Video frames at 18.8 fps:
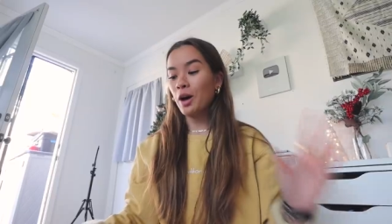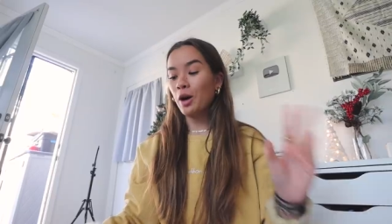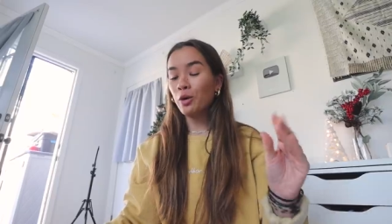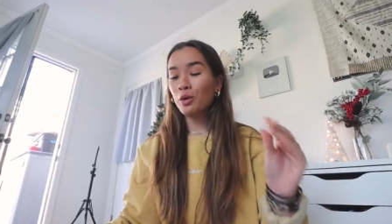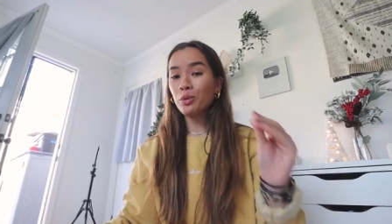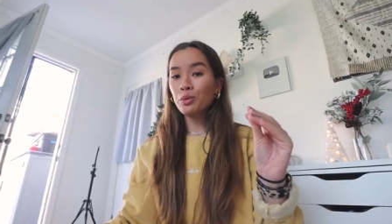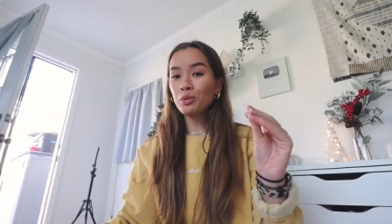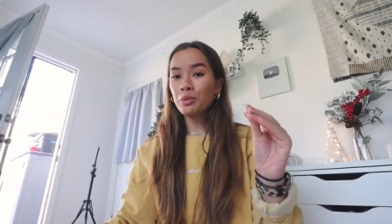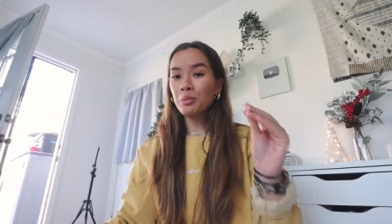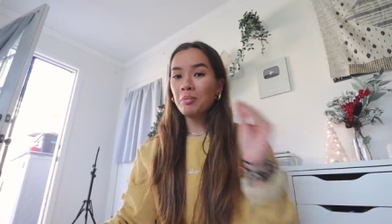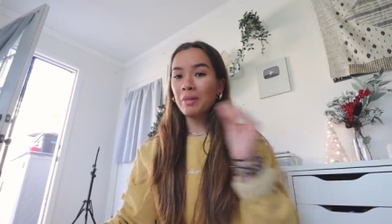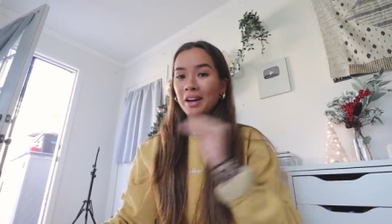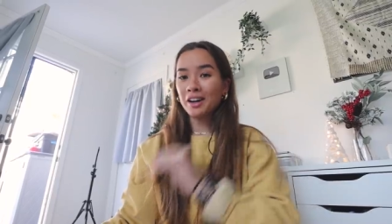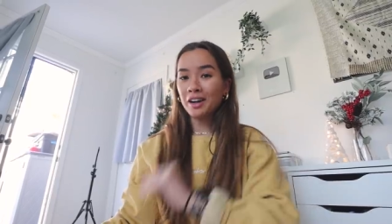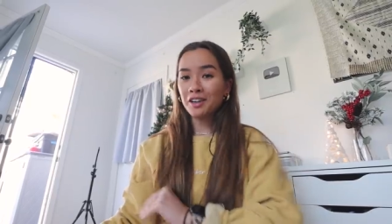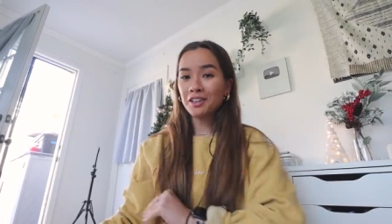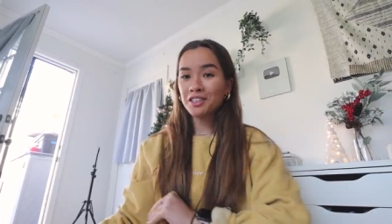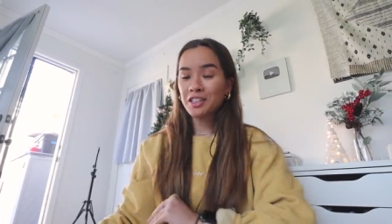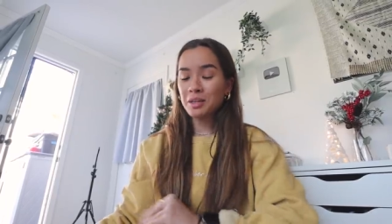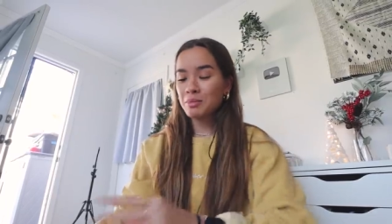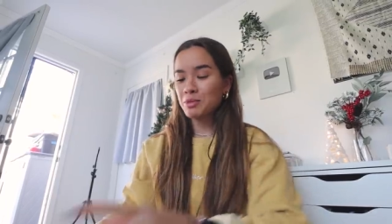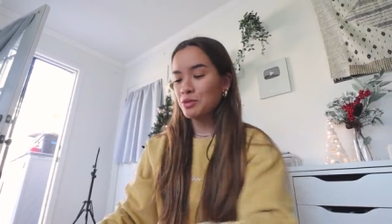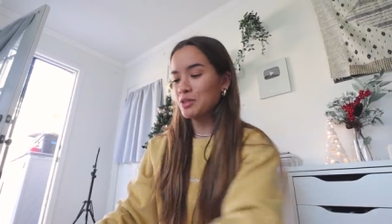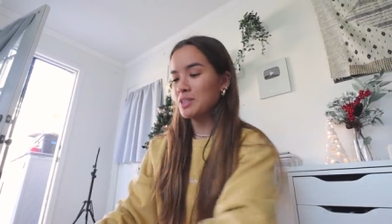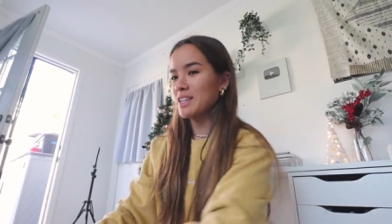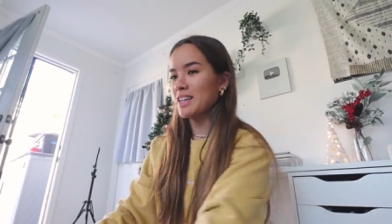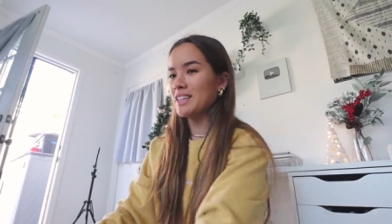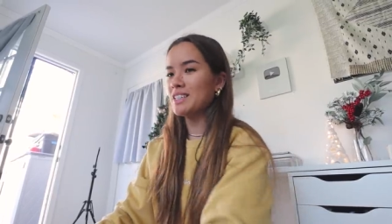oh my gosh I'm so
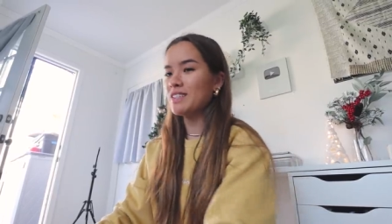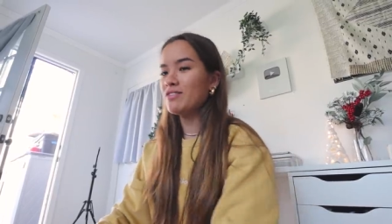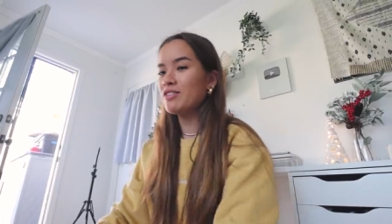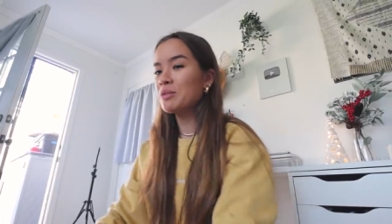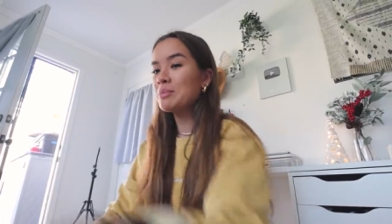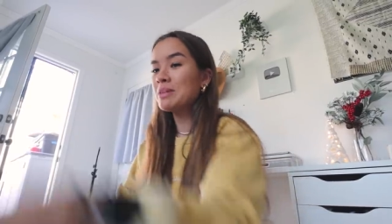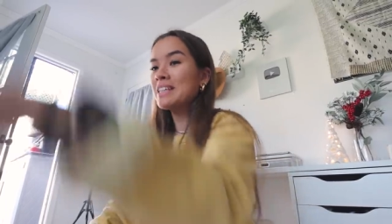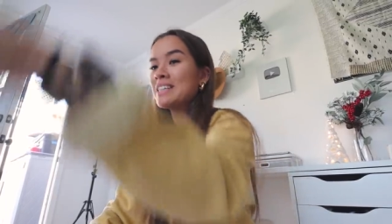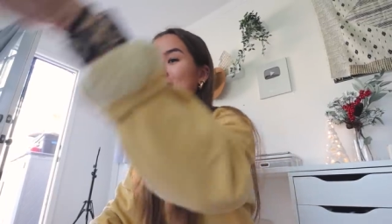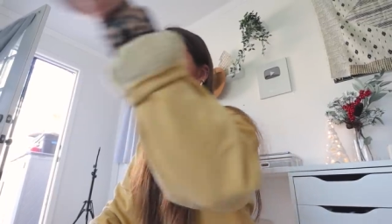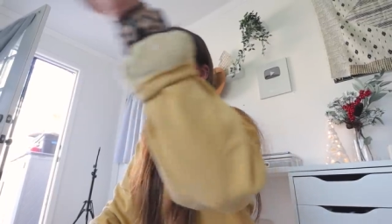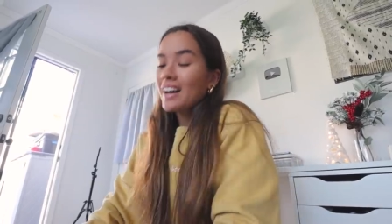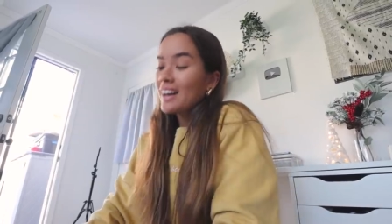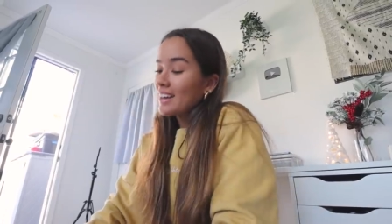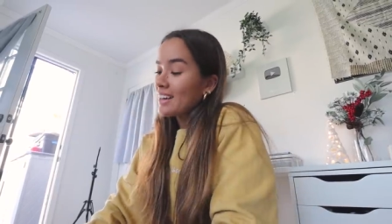excited to film this